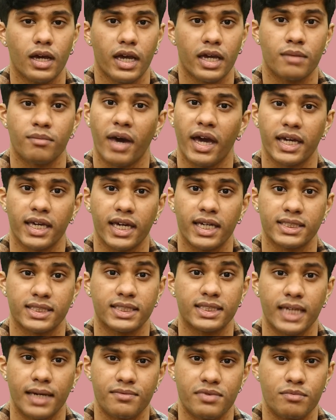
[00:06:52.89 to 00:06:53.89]
In my case,
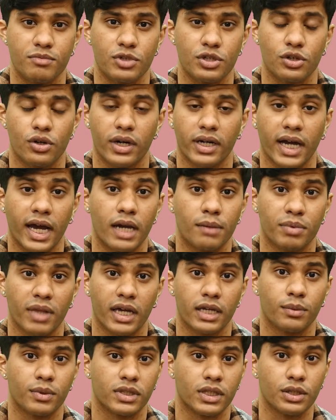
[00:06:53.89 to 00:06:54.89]
since I'm from New York, I
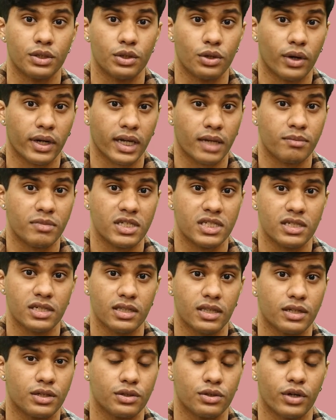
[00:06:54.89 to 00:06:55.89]
applied with the New York
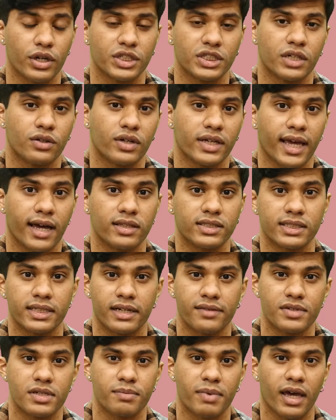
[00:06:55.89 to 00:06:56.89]
Embassy, the New York General
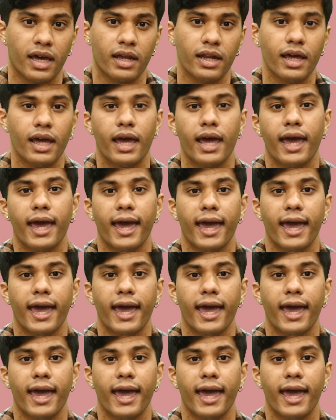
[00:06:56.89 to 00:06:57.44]
Consulate of Japan.